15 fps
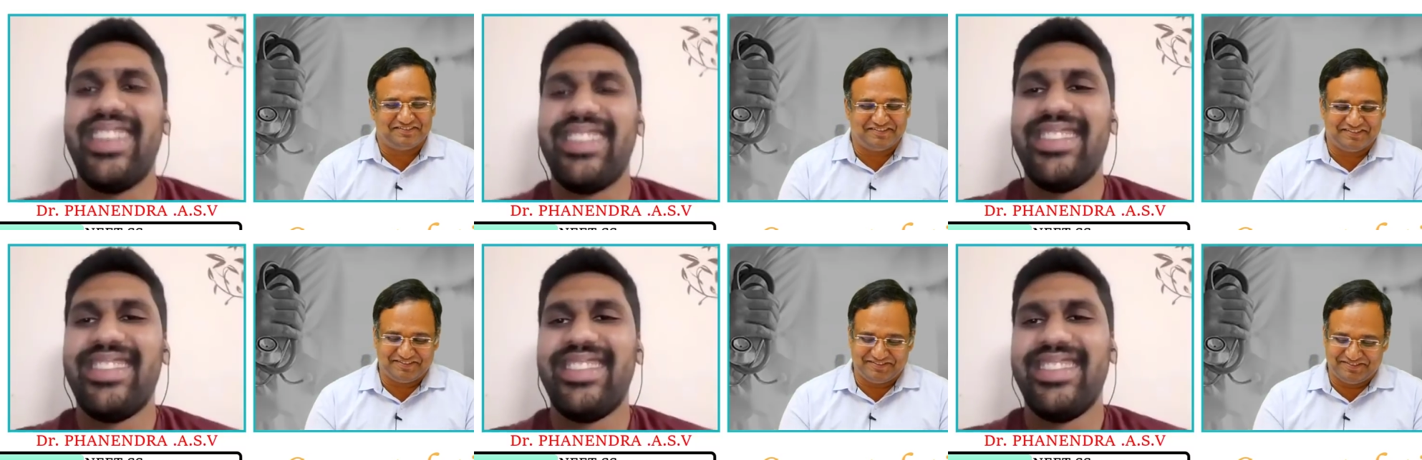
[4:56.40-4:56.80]

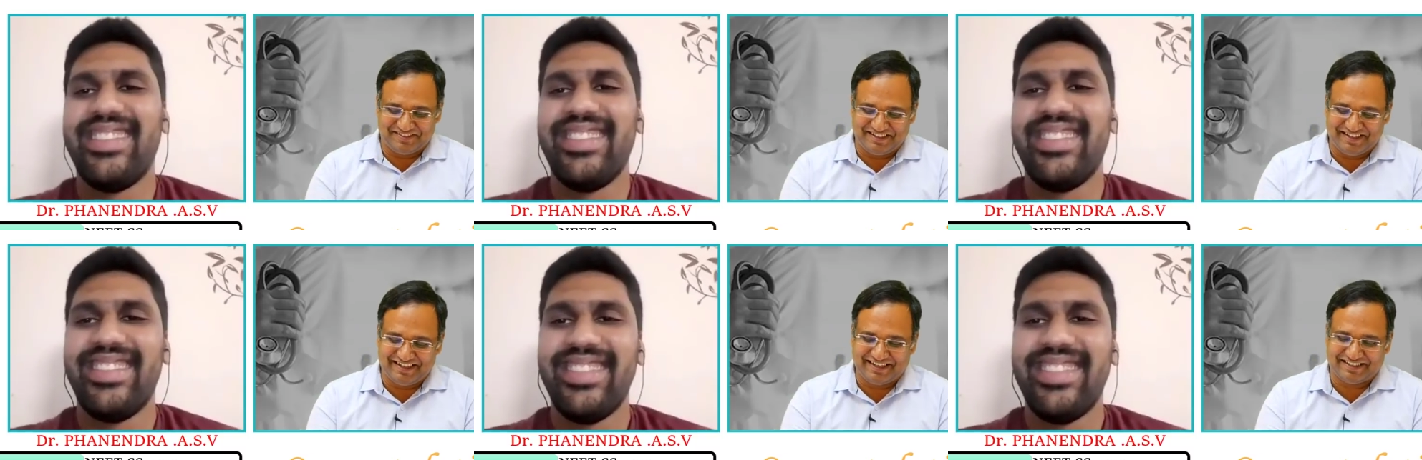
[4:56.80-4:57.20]
Speaker 1: Sir.
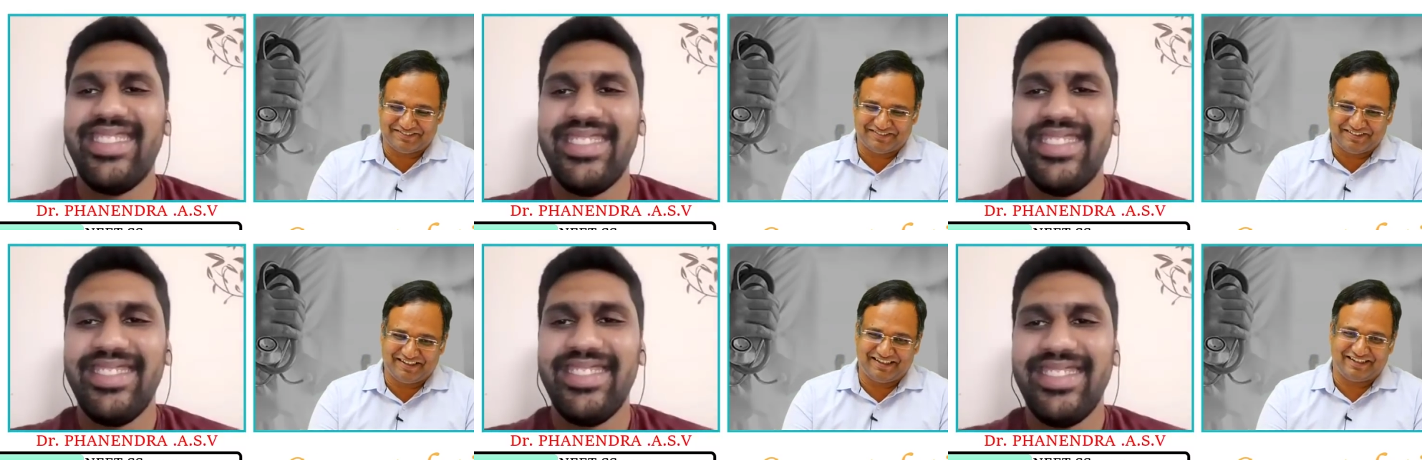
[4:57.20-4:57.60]
Very nice,
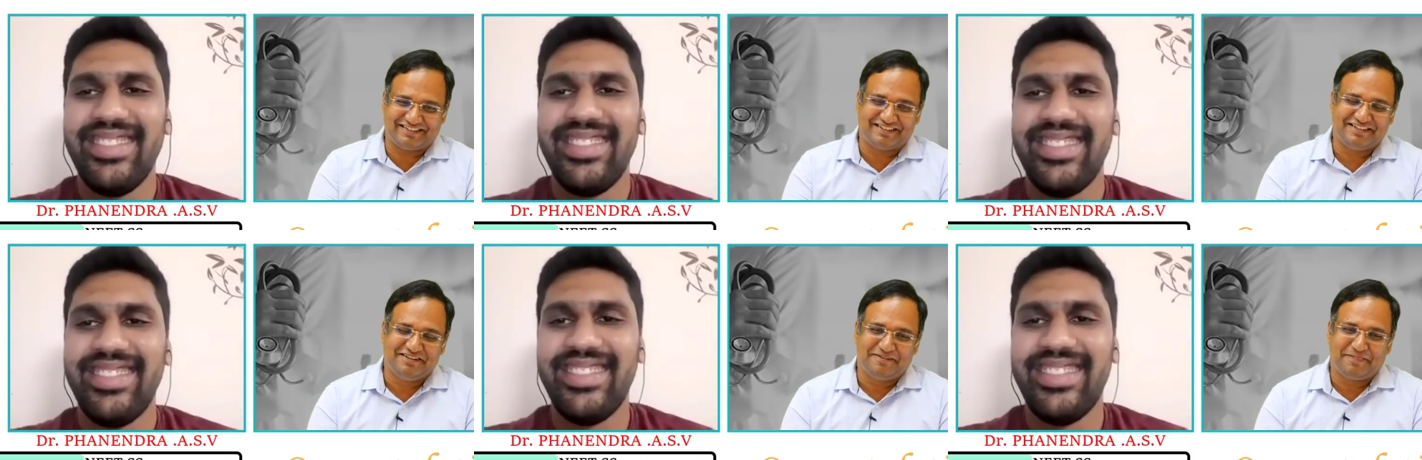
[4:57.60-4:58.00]
very nice.
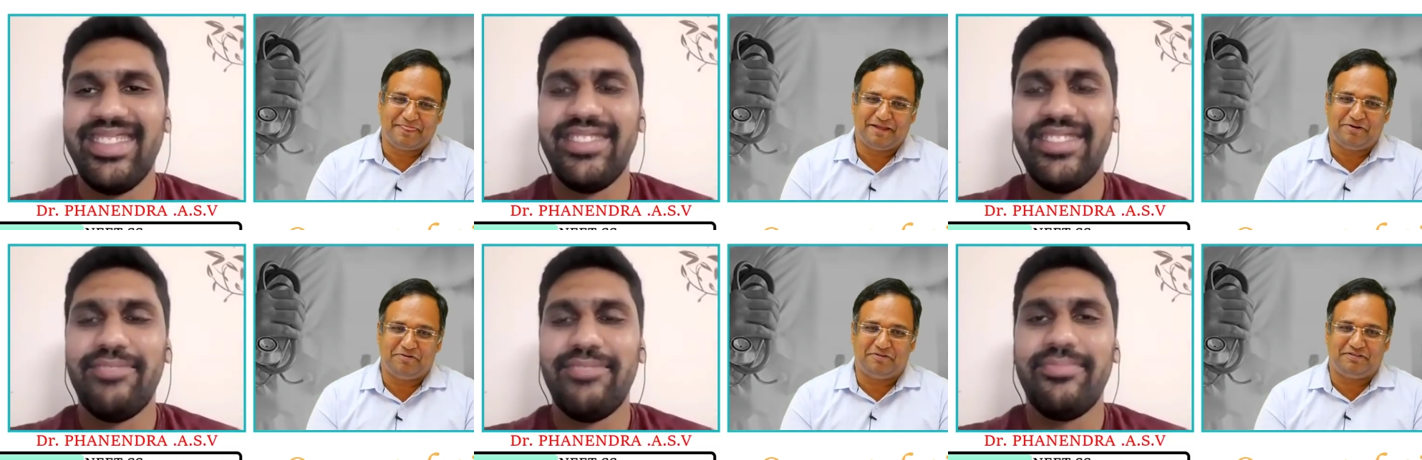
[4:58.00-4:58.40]

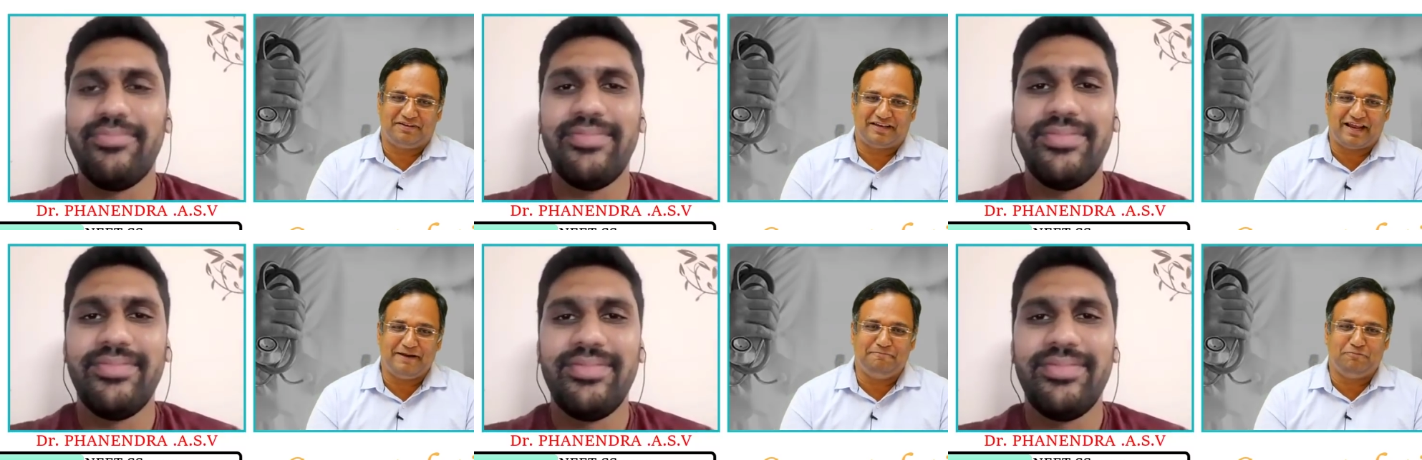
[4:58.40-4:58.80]
Now,
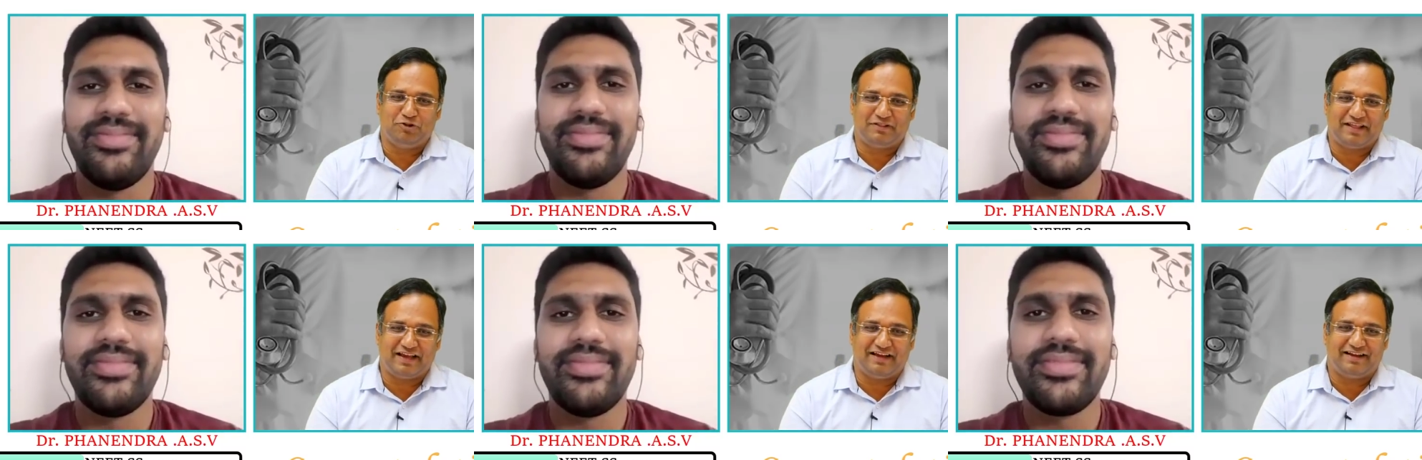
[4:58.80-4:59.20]
time to
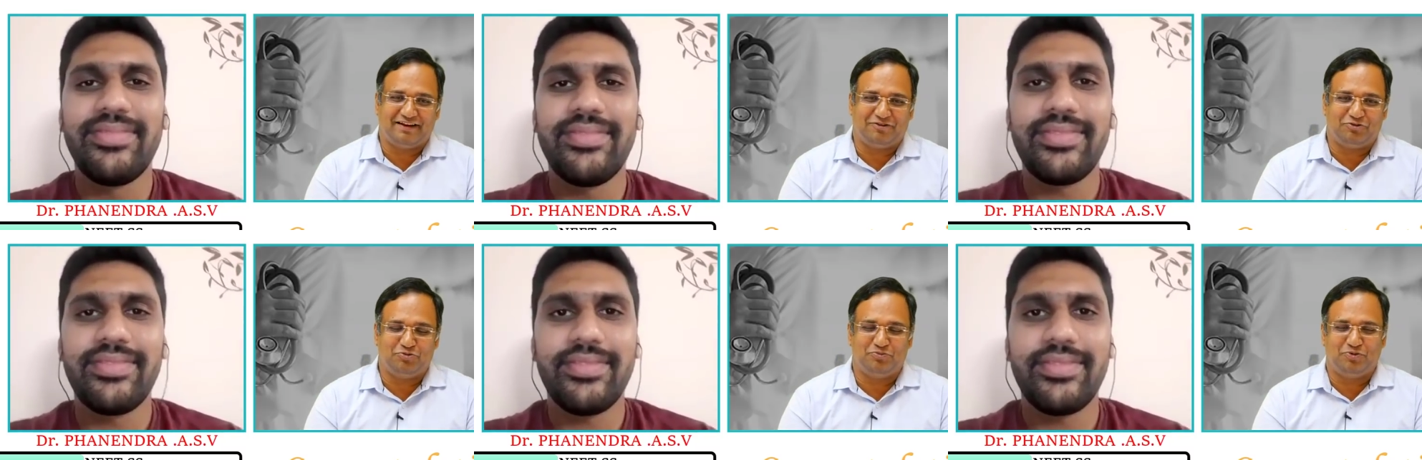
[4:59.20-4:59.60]
thank and
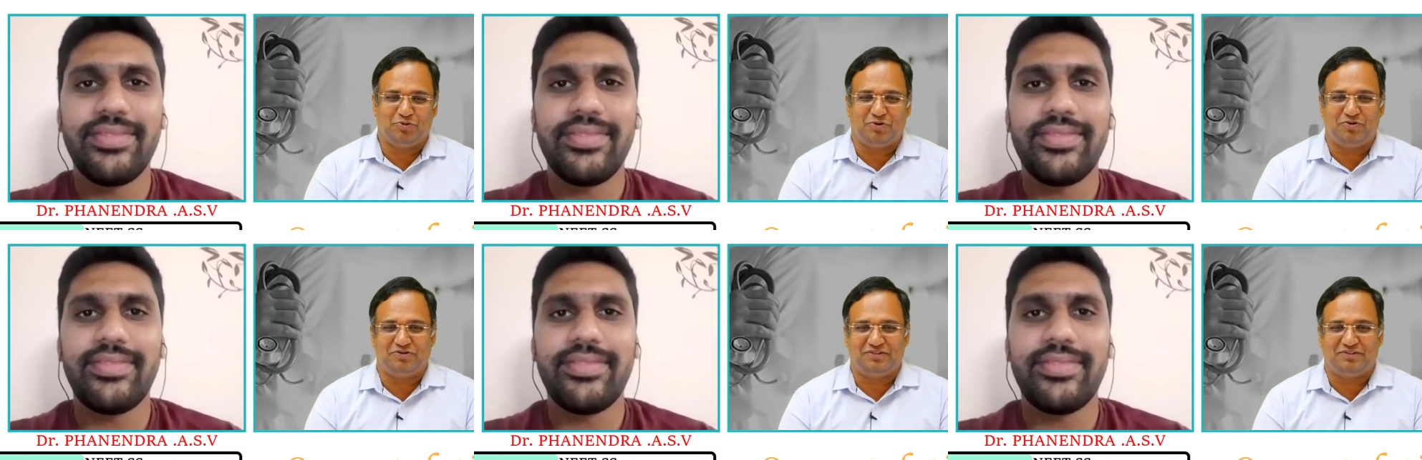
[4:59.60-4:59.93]
whom you want